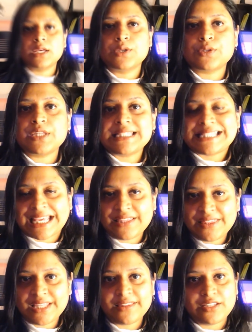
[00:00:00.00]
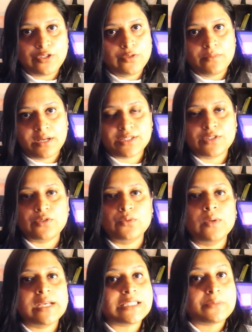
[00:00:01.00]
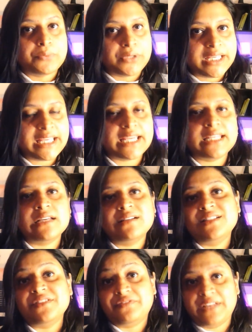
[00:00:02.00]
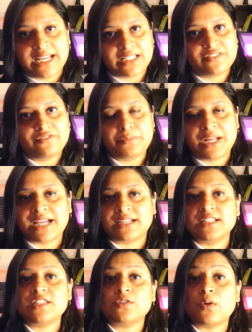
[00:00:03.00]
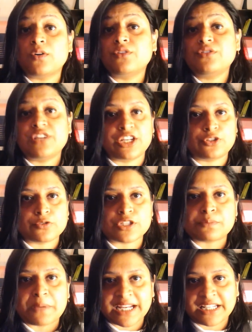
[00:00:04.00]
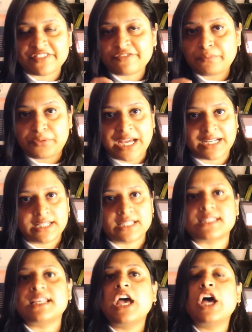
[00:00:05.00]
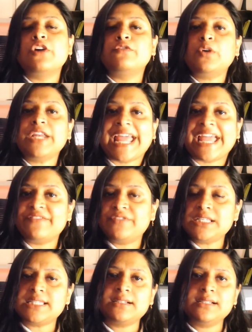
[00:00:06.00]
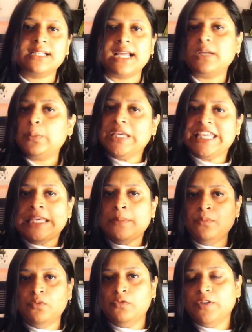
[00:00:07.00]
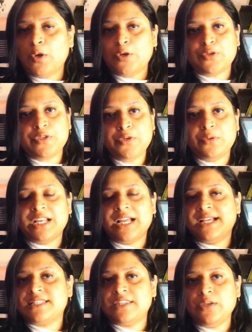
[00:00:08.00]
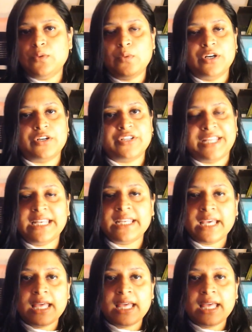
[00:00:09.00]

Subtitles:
So the second thing that you must do is bring in a reflective practice or a retrospective practice. For every single client, we keep moving on to new clients, new work, right?